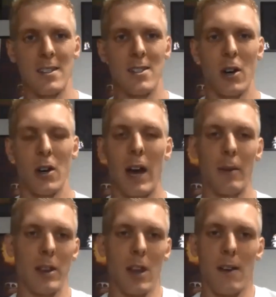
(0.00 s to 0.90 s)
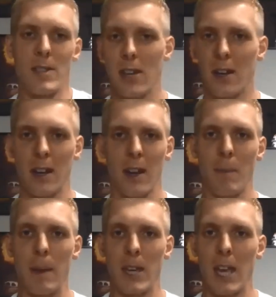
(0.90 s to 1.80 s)
So I would love to
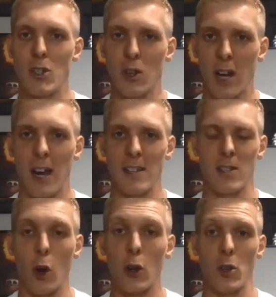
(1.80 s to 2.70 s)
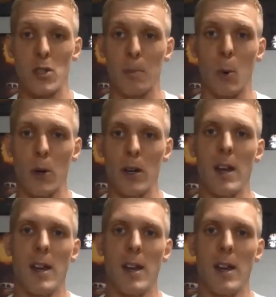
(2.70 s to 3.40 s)
maybe get your guys garner your support